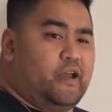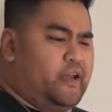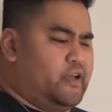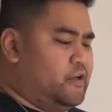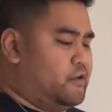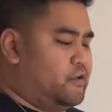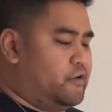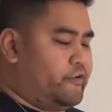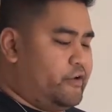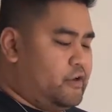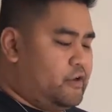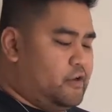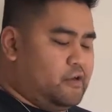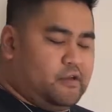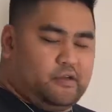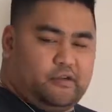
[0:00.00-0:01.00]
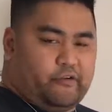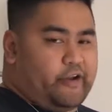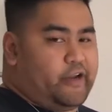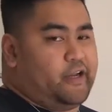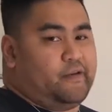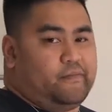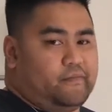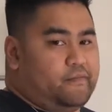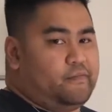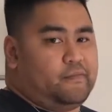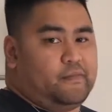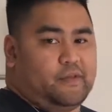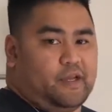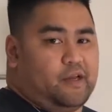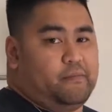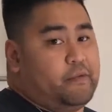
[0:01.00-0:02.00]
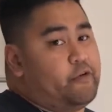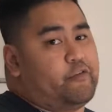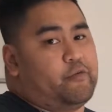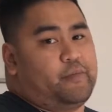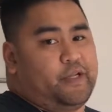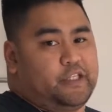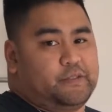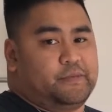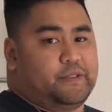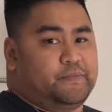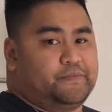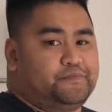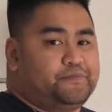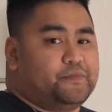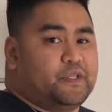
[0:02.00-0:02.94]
and a great meal replacement.